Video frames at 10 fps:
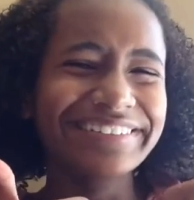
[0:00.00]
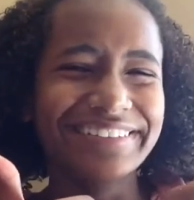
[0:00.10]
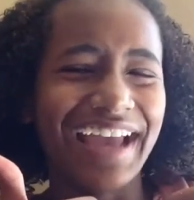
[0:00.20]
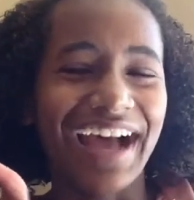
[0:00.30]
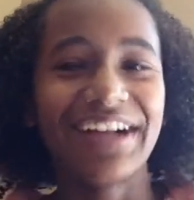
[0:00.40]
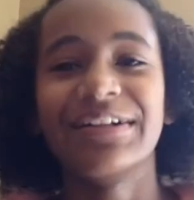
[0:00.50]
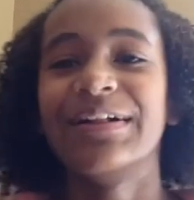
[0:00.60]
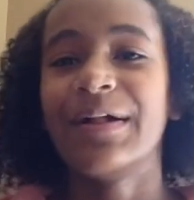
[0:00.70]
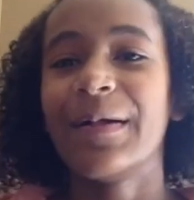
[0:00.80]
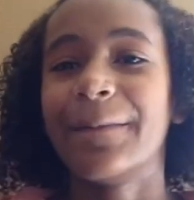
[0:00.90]
Yeah.
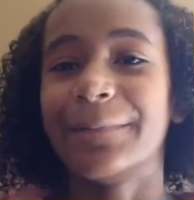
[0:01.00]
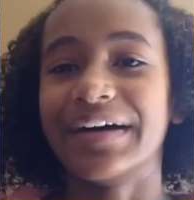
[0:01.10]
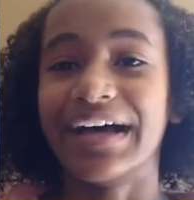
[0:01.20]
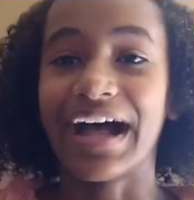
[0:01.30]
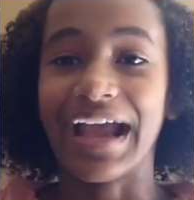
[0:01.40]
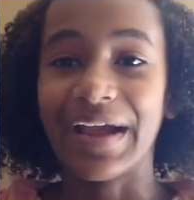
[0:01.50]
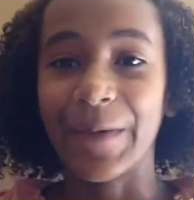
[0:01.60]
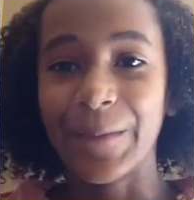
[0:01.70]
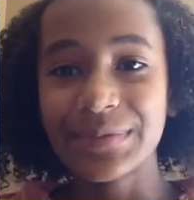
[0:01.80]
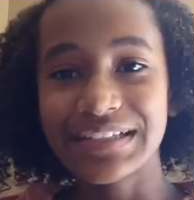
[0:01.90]
But I
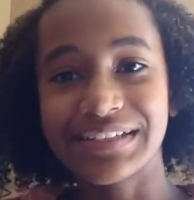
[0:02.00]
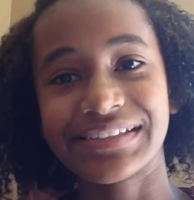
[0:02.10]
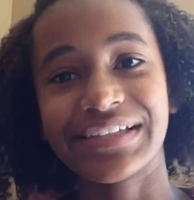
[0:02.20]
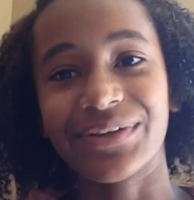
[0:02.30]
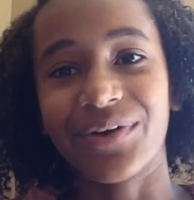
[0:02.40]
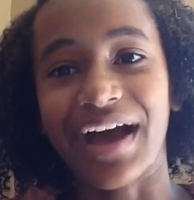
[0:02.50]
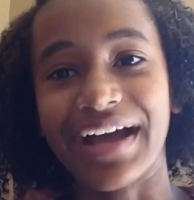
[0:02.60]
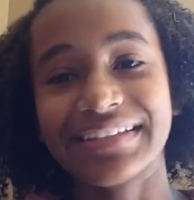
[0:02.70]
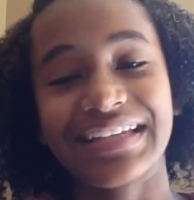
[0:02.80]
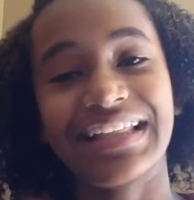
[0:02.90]
hope to see you
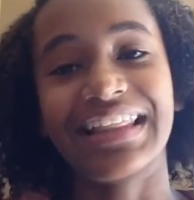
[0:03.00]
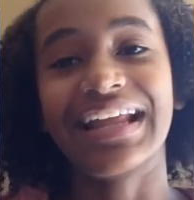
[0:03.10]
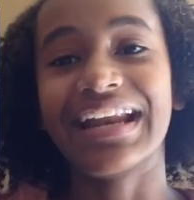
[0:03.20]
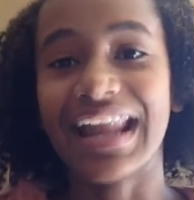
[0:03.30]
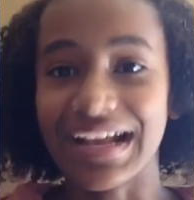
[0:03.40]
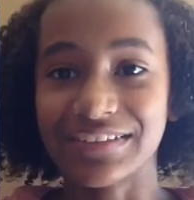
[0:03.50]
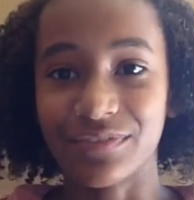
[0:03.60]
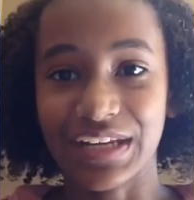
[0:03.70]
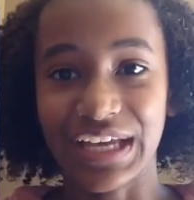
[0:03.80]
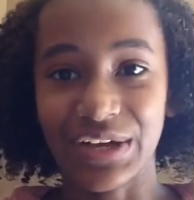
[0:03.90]
guys in the next
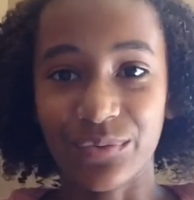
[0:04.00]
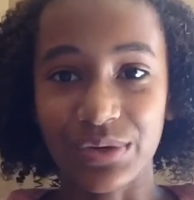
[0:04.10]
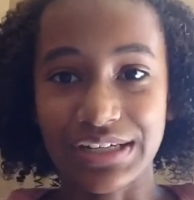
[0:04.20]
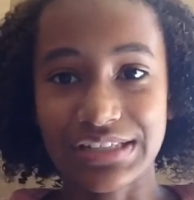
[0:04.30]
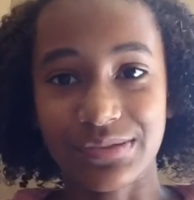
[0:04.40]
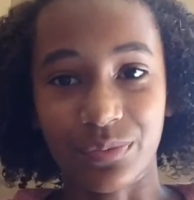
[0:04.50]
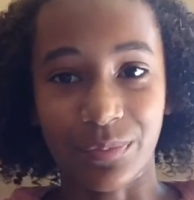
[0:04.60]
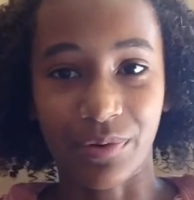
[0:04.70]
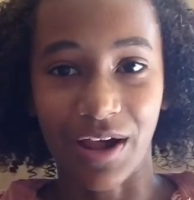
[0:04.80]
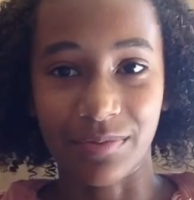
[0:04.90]
video, which will
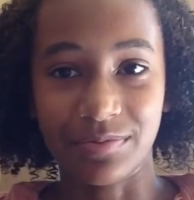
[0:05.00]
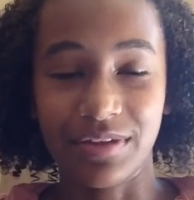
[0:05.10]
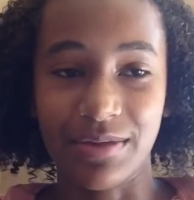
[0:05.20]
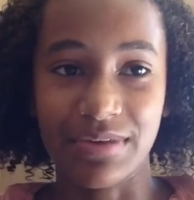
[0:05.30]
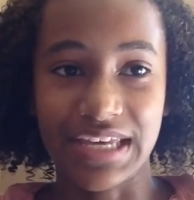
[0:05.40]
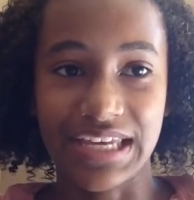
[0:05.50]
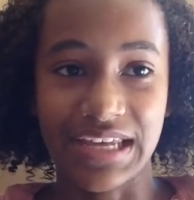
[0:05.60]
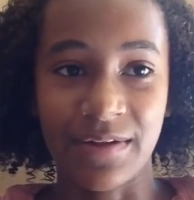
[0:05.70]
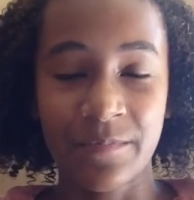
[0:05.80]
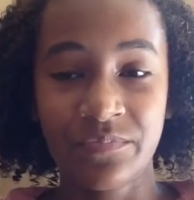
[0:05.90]
probably
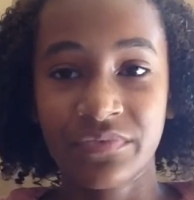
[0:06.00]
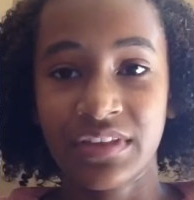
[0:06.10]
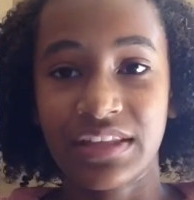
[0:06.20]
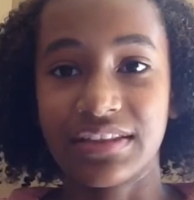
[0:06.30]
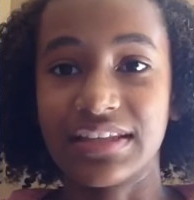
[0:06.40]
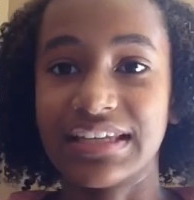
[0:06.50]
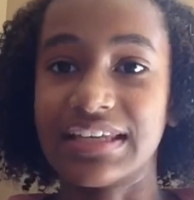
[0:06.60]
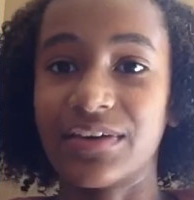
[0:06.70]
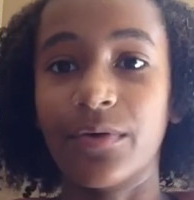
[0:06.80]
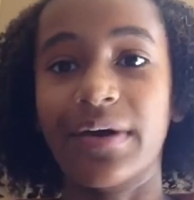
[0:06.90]
be the
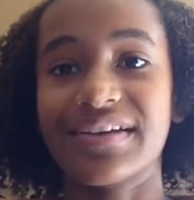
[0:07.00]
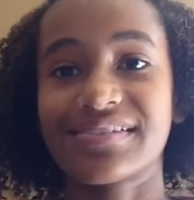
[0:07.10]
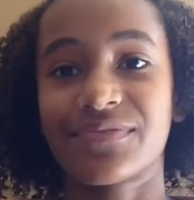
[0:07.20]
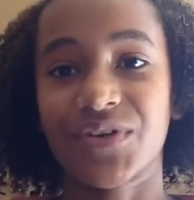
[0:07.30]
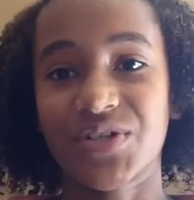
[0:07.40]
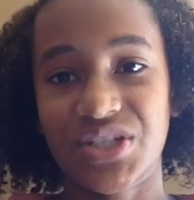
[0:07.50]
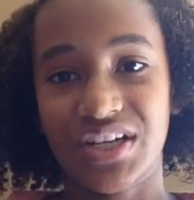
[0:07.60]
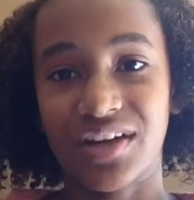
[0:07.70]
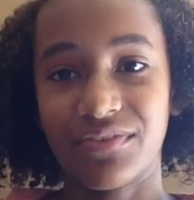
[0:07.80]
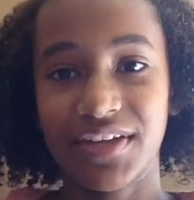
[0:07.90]
EOS
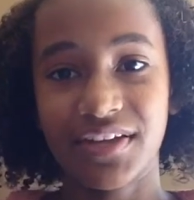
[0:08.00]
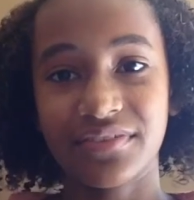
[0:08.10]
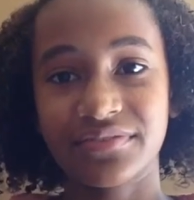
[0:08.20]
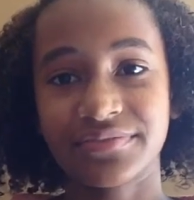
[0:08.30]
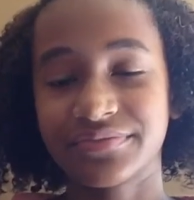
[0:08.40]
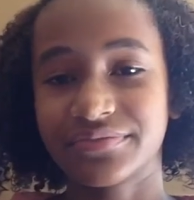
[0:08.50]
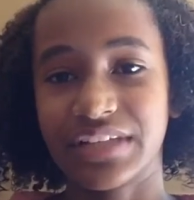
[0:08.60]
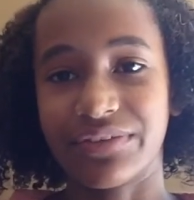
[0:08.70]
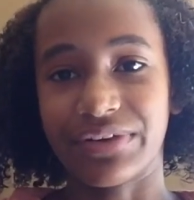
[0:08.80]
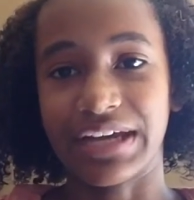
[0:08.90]
version of it.
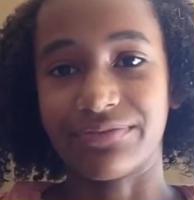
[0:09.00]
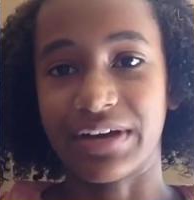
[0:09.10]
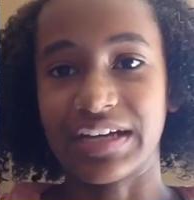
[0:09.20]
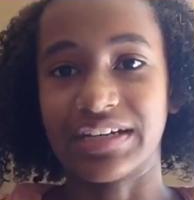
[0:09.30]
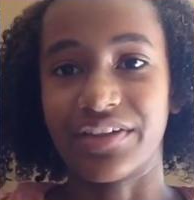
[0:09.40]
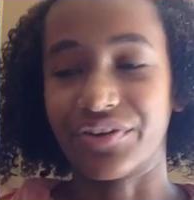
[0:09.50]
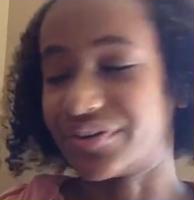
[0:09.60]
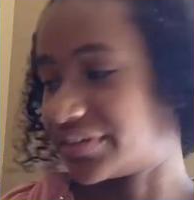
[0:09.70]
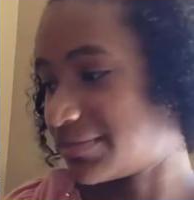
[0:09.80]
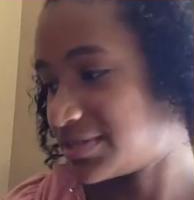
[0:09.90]
If I find
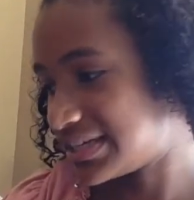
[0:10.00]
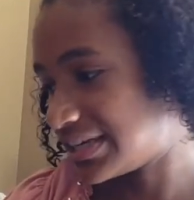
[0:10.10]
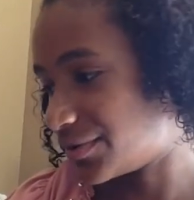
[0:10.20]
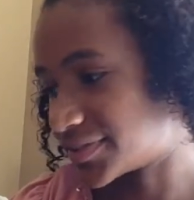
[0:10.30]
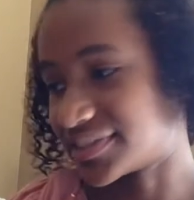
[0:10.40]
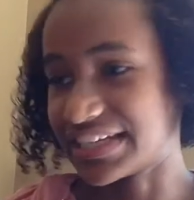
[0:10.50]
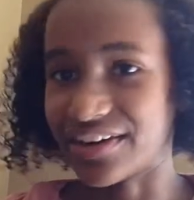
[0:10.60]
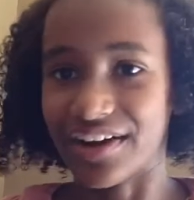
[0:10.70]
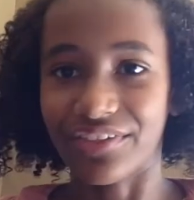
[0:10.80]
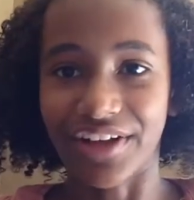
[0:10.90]
another empty EOS
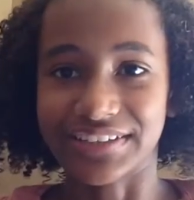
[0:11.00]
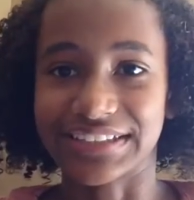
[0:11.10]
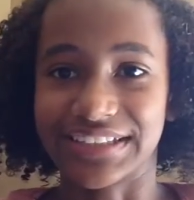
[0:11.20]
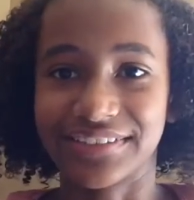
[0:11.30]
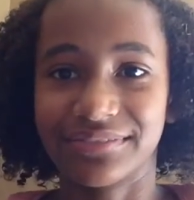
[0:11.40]
container, I lost it.